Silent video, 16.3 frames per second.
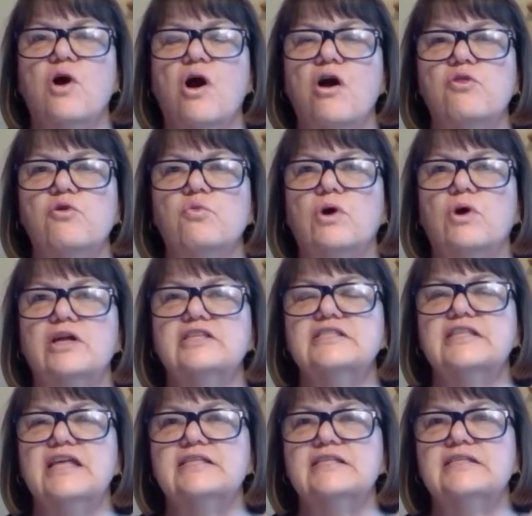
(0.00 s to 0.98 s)
are the
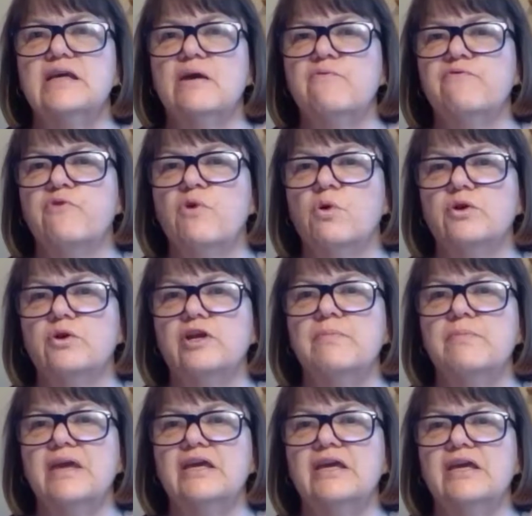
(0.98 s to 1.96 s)
ones that step forward
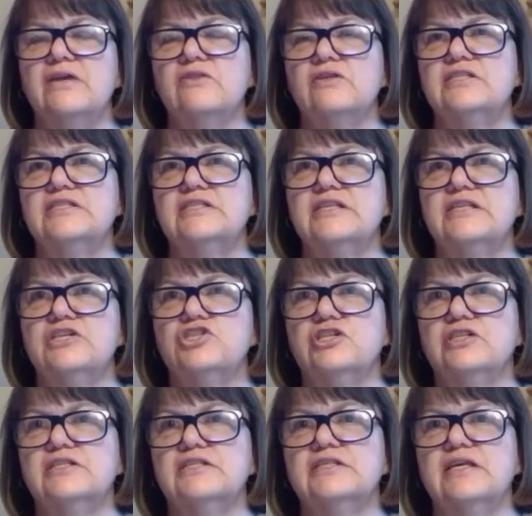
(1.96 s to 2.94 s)
and make the
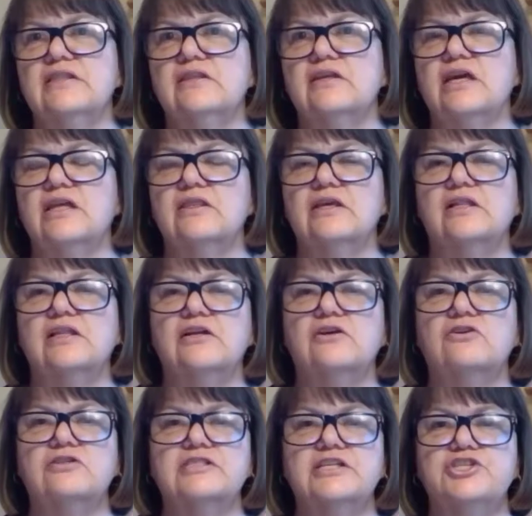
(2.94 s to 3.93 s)
decisions in the in the
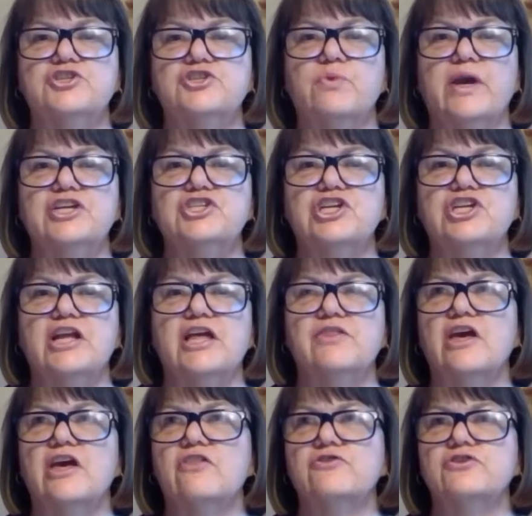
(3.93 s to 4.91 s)
clinical situation, and
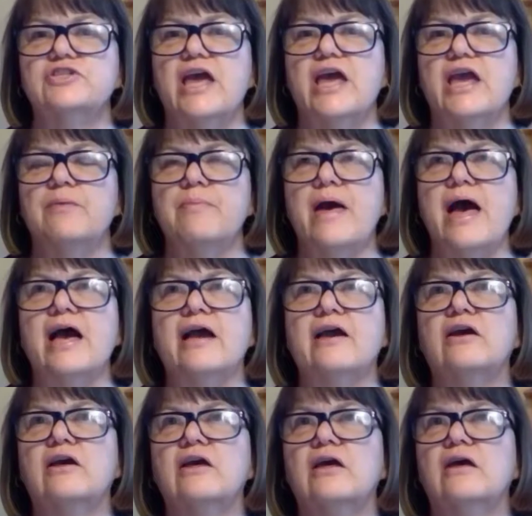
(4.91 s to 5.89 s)
the others hang
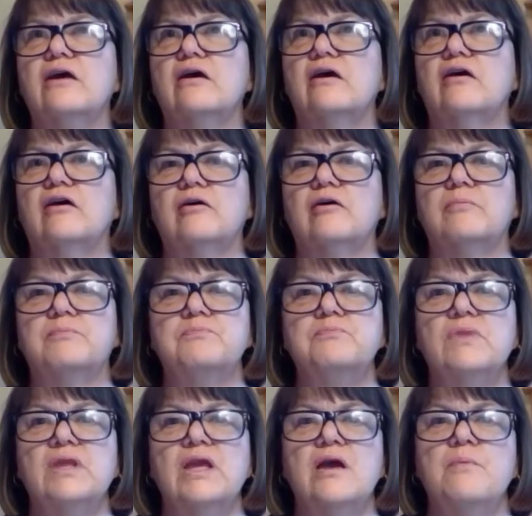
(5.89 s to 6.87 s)
back. Um,
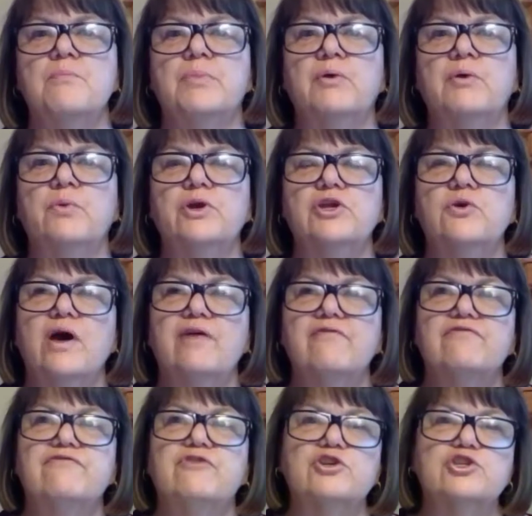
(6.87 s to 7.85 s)
but when you have
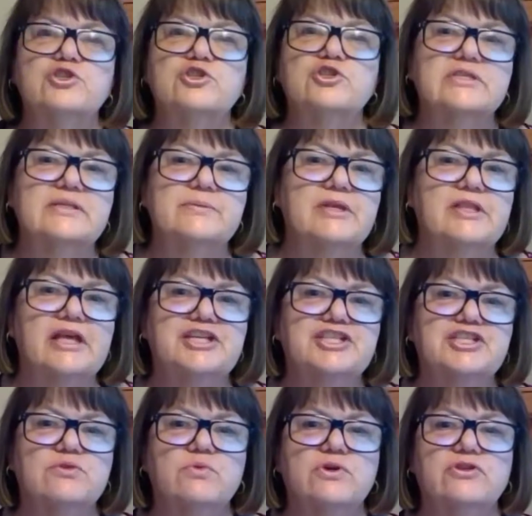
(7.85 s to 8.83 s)
a virtual
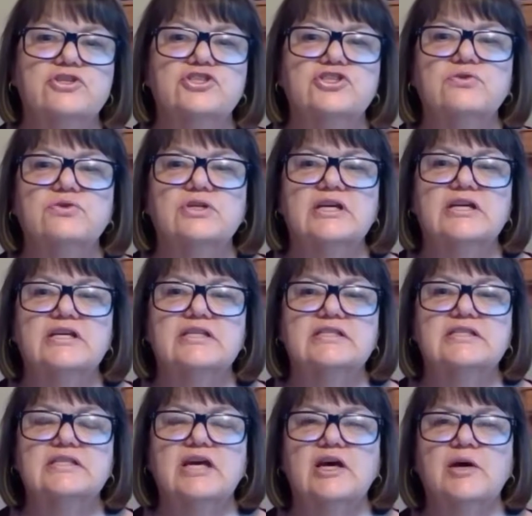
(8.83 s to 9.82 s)
simulation where the student
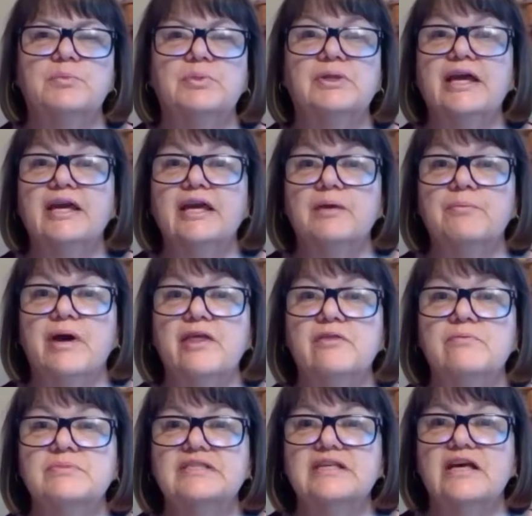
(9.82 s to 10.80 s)
is uh, playing it by
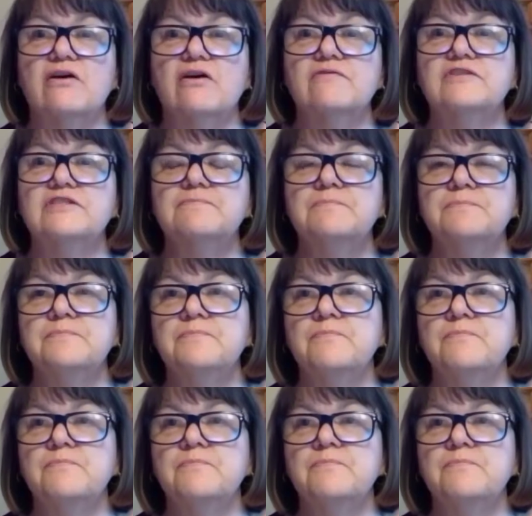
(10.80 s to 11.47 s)
themselves,